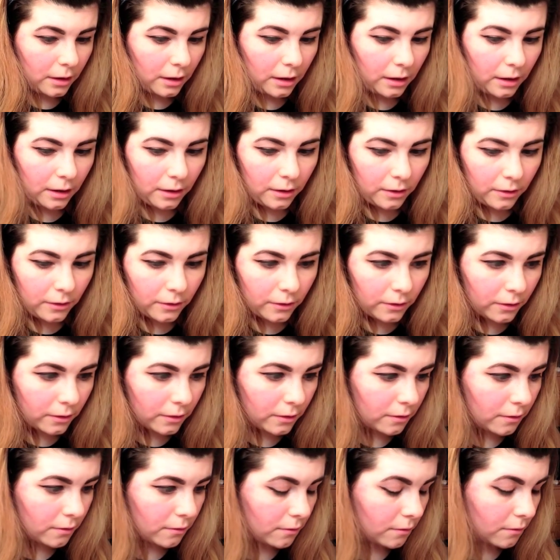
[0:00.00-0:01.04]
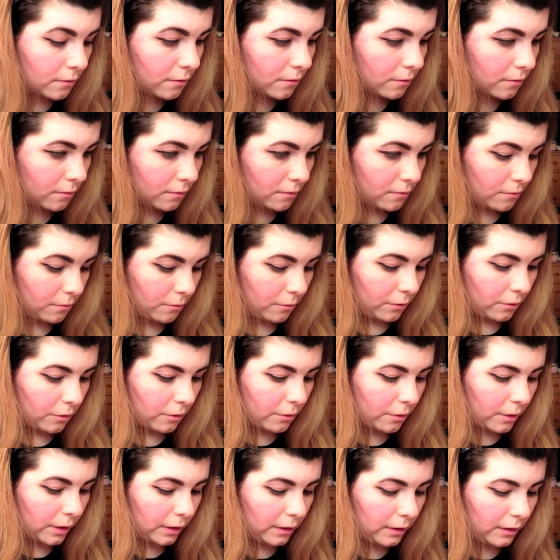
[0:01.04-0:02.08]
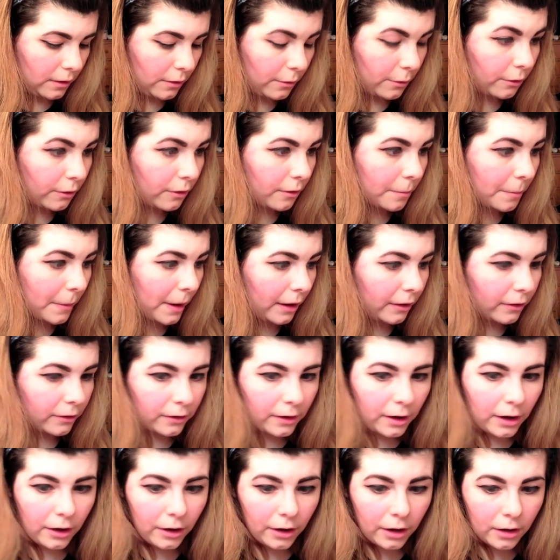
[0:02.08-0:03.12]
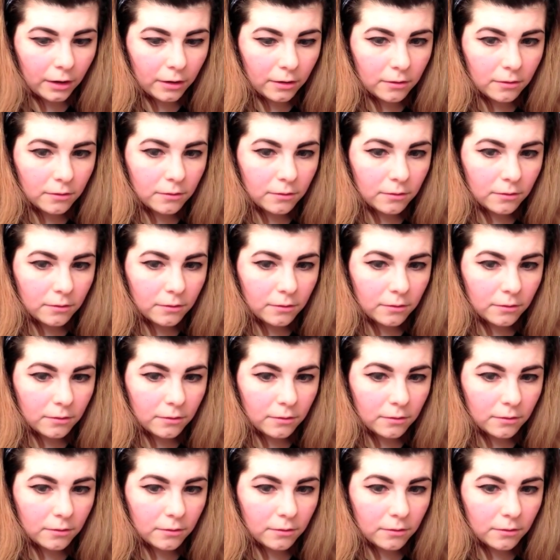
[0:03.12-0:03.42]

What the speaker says: is I'm going to use some mascara.